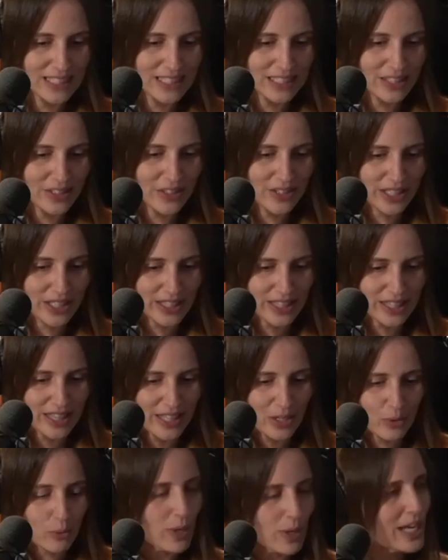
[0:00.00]

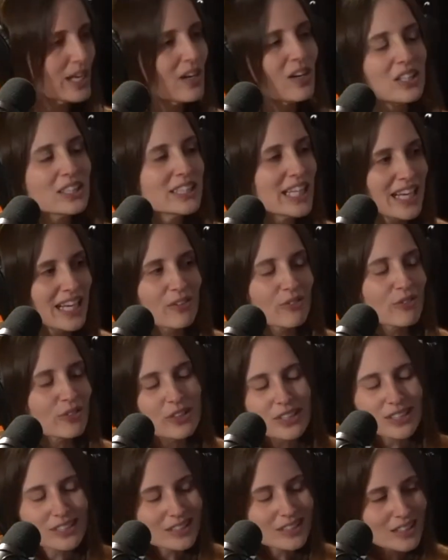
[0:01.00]
they wait all day for
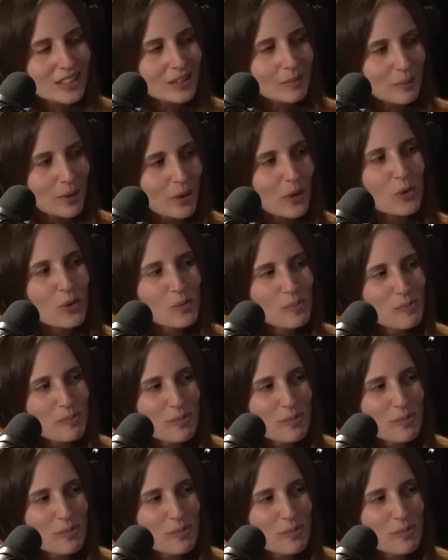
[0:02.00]
us to come home.